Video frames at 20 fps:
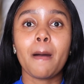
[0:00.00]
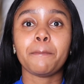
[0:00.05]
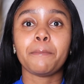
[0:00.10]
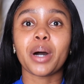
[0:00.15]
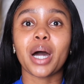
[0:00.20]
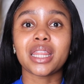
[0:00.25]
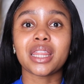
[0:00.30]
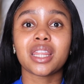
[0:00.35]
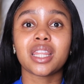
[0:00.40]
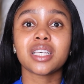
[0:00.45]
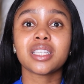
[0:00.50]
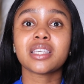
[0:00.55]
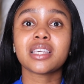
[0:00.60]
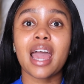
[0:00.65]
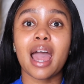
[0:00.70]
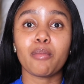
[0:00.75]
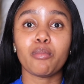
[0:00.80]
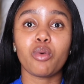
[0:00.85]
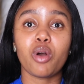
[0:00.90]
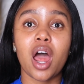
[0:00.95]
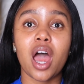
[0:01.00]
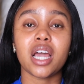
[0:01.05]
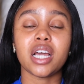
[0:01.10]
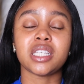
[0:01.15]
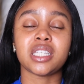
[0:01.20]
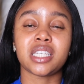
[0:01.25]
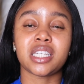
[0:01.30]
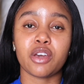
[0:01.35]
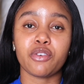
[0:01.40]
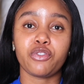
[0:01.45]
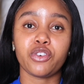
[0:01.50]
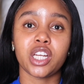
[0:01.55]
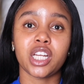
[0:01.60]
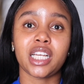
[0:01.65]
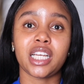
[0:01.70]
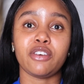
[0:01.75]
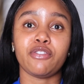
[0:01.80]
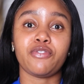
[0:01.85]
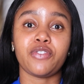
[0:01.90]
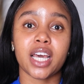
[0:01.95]
But this camera is
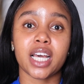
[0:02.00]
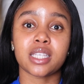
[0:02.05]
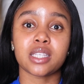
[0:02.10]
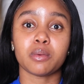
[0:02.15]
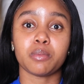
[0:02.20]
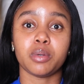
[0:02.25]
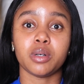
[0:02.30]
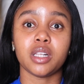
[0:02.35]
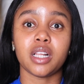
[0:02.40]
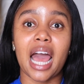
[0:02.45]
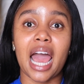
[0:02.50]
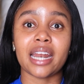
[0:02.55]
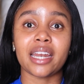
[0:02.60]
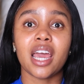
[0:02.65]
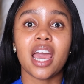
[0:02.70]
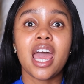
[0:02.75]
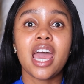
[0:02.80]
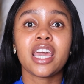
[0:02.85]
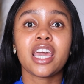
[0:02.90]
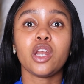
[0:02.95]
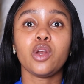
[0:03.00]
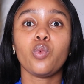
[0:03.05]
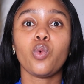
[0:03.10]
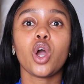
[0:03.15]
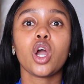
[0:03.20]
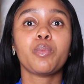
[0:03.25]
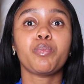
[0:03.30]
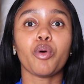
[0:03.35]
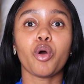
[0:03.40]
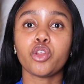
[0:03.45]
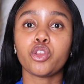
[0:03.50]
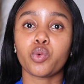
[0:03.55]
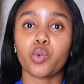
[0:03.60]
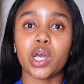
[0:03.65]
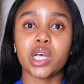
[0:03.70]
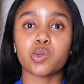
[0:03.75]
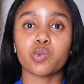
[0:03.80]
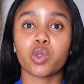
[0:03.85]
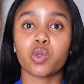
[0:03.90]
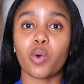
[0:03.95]
definitely flexible and can work both
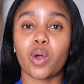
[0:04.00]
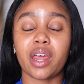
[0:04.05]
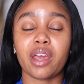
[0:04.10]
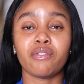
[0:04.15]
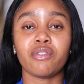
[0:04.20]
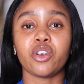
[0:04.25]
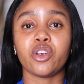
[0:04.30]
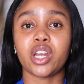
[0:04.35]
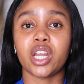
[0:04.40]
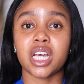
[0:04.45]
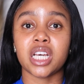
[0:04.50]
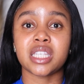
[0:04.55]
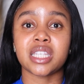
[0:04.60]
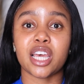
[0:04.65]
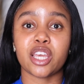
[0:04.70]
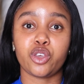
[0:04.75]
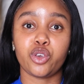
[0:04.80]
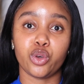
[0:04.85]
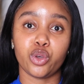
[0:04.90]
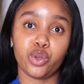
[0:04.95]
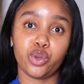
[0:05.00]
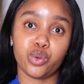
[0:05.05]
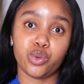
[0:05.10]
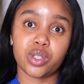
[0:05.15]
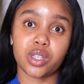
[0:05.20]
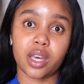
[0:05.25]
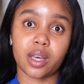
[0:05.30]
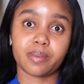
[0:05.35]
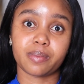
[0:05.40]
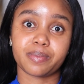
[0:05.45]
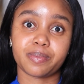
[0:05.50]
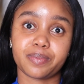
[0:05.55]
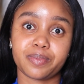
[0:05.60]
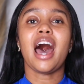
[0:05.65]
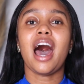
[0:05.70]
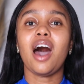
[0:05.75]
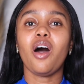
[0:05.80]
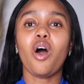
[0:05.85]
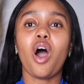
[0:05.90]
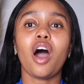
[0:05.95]
ways with whatever it is that you're using.
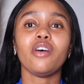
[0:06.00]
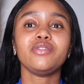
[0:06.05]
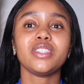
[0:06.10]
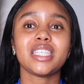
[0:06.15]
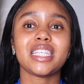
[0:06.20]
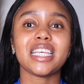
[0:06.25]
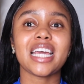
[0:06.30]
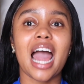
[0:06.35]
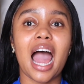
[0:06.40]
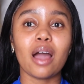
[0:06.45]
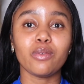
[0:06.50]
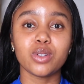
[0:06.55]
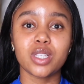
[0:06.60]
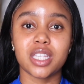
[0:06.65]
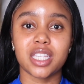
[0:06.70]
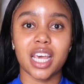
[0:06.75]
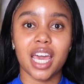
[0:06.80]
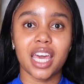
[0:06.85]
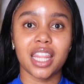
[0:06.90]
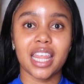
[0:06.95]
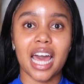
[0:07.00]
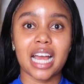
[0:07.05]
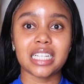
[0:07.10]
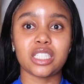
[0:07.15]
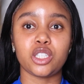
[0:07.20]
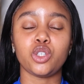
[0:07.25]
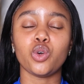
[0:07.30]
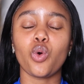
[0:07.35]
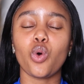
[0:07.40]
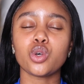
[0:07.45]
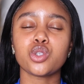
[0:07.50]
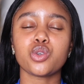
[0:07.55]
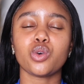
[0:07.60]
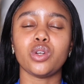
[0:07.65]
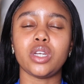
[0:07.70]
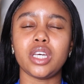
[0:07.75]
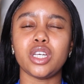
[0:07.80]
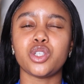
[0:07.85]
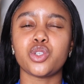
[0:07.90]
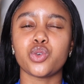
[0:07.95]
Now, obviously, I would say that you also
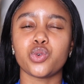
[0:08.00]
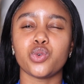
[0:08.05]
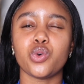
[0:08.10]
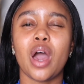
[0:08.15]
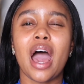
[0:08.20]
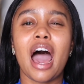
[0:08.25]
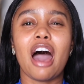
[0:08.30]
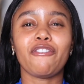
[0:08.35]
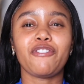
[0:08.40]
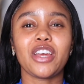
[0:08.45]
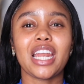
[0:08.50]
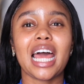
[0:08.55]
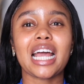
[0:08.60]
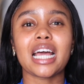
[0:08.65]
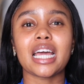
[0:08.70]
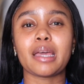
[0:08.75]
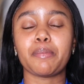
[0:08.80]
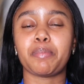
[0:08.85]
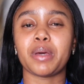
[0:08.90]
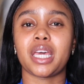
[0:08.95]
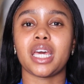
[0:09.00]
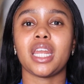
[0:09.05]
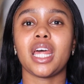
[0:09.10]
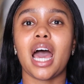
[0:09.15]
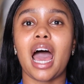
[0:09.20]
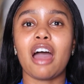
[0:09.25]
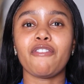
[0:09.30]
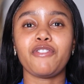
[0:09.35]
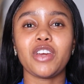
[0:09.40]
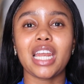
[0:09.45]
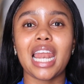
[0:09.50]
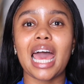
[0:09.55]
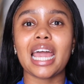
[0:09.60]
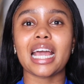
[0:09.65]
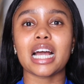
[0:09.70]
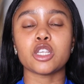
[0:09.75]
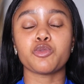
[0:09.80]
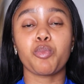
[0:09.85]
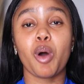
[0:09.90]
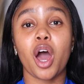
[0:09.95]
need to, I feel
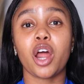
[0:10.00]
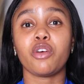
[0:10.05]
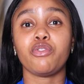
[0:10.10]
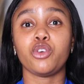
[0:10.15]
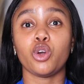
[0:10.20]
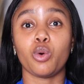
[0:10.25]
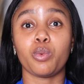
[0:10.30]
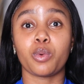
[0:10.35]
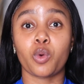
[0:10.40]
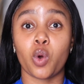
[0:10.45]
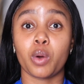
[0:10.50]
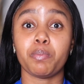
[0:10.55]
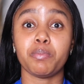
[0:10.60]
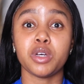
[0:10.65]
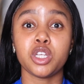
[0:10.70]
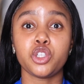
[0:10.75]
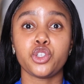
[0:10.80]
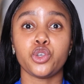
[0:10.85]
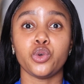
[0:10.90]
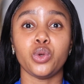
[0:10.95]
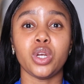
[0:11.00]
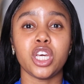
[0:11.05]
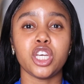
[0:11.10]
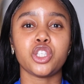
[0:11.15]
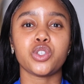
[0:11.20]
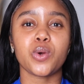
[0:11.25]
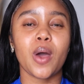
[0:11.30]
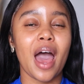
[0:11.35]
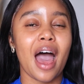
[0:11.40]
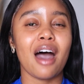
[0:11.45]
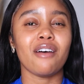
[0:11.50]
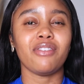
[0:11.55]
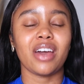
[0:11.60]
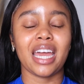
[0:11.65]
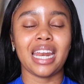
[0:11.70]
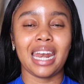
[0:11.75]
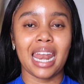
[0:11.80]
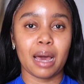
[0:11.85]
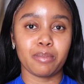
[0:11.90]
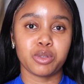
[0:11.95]
like as part of your equipment, you need to have
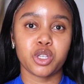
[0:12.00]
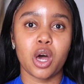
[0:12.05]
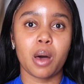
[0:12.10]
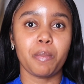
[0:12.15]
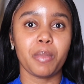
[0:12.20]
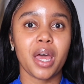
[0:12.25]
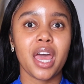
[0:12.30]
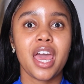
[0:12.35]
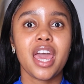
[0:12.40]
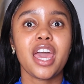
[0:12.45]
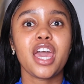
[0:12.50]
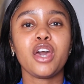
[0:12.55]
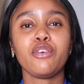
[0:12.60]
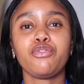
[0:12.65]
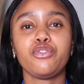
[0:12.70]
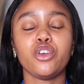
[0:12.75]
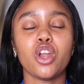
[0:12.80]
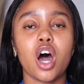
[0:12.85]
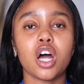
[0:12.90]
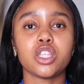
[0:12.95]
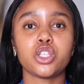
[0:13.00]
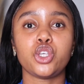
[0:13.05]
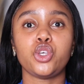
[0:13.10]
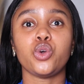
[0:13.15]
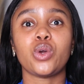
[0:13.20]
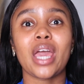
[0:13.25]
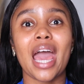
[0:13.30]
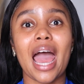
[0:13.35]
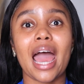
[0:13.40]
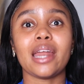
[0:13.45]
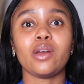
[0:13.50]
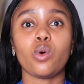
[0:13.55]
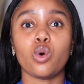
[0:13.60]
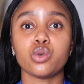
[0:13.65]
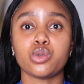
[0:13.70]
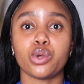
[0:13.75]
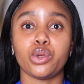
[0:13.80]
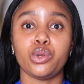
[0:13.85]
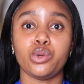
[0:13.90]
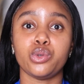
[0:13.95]
a laptop. If not, you can
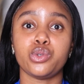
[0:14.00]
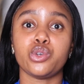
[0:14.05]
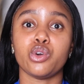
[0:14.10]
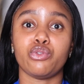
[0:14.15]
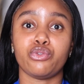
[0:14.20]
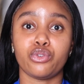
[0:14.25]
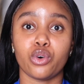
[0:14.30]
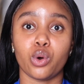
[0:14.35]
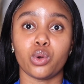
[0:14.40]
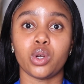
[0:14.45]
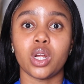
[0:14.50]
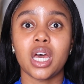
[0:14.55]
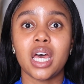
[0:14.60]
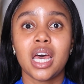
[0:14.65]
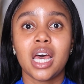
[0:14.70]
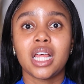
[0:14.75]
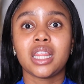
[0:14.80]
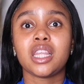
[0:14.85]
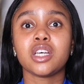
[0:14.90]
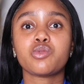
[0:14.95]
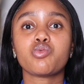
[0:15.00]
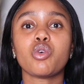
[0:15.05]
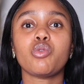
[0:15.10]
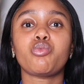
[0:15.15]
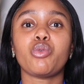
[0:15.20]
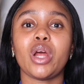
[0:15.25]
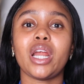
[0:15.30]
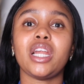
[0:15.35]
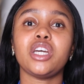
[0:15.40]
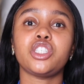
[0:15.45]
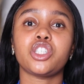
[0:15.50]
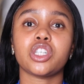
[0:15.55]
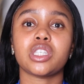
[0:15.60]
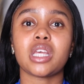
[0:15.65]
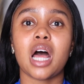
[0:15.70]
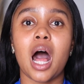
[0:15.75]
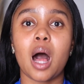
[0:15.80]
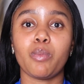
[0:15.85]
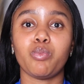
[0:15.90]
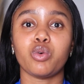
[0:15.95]
also use your phone. This will really just
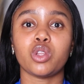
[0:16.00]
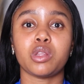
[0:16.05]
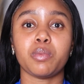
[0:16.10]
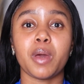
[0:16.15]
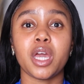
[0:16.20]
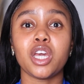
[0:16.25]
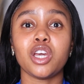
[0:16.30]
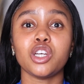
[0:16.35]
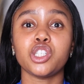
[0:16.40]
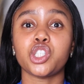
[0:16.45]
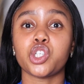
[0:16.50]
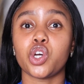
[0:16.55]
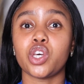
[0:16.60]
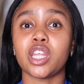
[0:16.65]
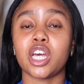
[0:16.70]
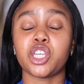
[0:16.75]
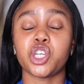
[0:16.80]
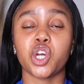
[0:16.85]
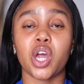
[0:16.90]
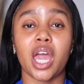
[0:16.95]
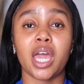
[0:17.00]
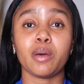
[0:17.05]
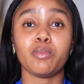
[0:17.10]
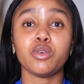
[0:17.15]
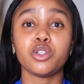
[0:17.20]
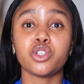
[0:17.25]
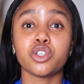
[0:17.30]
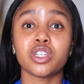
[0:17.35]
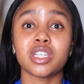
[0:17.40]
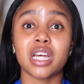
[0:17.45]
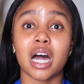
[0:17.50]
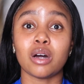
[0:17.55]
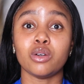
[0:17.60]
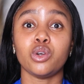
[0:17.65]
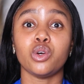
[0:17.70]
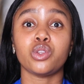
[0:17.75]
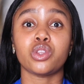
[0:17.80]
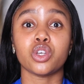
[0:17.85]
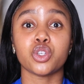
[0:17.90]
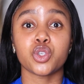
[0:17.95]
help with making sure that you're able to
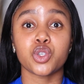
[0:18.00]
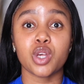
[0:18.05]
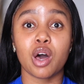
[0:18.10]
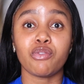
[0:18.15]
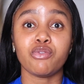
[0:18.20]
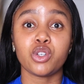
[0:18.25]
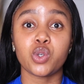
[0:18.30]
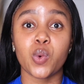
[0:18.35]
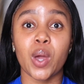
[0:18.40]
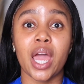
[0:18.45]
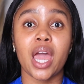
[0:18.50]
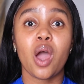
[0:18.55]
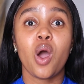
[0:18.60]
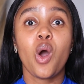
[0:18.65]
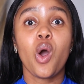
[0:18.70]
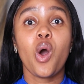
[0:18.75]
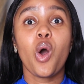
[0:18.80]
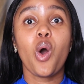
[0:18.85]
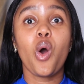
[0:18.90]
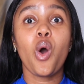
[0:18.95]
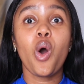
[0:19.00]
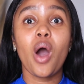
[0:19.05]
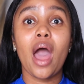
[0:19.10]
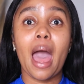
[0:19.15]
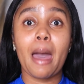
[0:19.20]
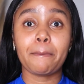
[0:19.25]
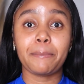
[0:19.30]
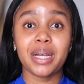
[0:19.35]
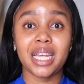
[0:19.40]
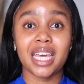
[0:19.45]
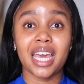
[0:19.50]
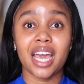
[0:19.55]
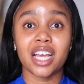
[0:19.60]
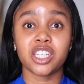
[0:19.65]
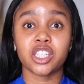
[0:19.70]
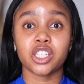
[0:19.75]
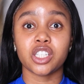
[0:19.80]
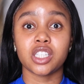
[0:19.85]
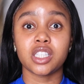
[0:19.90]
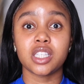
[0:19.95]
download the software or
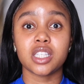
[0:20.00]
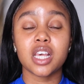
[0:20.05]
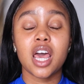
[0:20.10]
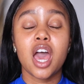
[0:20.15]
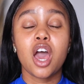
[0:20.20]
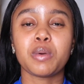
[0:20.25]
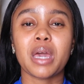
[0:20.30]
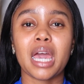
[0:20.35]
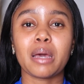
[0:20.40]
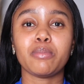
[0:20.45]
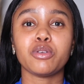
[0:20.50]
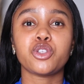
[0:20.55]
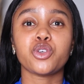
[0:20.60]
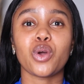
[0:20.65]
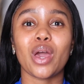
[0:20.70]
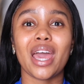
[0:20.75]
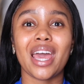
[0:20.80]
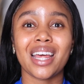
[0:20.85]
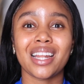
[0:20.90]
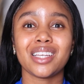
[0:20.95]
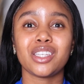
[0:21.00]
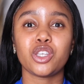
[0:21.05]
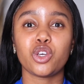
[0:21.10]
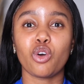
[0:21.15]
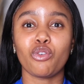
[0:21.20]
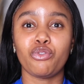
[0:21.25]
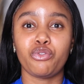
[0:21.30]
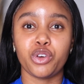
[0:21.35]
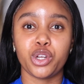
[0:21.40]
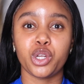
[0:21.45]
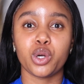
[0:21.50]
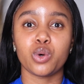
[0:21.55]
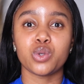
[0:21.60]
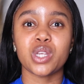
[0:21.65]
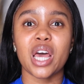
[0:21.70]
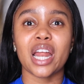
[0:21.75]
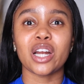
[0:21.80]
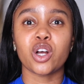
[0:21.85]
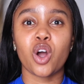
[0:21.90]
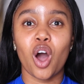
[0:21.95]
applications to be able to edit your videos
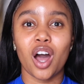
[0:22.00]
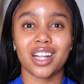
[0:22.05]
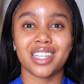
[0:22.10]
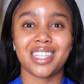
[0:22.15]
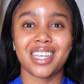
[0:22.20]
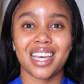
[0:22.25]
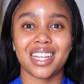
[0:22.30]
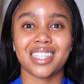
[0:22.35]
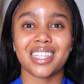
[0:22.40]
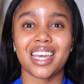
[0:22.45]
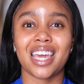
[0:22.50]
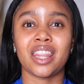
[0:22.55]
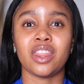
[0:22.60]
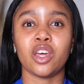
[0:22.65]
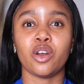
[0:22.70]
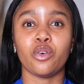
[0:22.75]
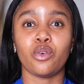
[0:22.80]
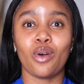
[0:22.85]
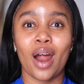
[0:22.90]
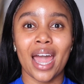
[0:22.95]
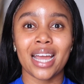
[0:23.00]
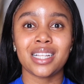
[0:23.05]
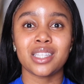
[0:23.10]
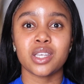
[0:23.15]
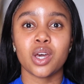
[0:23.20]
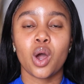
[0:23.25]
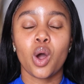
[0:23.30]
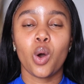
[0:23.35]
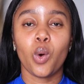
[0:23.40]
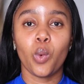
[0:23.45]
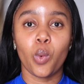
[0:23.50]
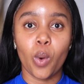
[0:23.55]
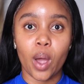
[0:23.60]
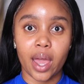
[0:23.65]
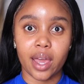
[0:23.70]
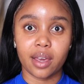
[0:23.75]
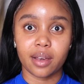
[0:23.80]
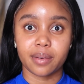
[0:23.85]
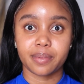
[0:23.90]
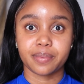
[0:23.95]
and content in the right
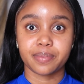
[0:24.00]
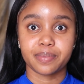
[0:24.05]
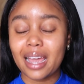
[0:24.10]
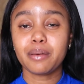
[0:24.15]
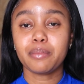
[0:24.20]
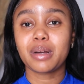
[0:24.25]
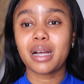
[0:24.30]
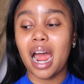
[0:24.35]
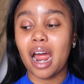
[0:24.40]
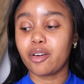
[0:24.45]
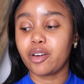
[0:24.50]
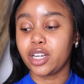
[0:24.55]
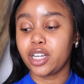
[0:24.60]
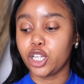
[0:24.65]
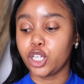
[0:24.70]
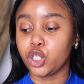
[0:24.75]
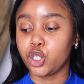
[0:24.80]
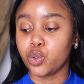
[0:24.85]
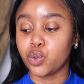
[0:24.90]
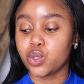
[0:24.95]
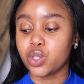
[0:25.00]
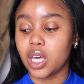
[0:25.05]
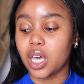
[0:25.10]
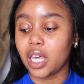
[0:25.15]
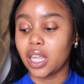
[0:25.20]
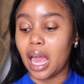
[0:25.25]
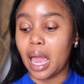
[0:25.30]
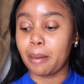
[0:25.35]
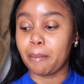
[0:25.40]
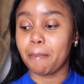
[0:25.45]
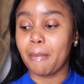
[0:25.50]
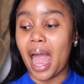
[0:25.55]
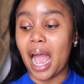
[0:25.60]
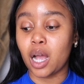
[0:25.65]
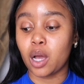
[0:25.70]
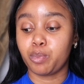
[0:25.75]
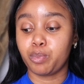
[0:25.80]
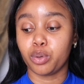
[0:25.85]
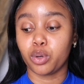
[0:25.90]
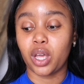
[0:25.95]
way. I am currently using a
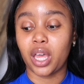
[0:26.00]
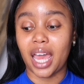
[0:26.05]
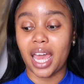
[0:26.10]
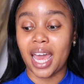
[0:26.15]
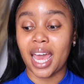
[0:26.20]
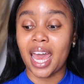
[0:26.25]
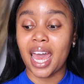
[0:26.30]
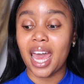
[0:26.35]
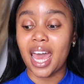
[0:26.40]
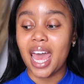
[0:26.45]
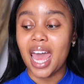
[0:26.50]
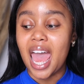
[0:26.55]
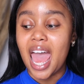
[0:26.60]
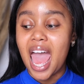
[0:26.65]
MacBook Air,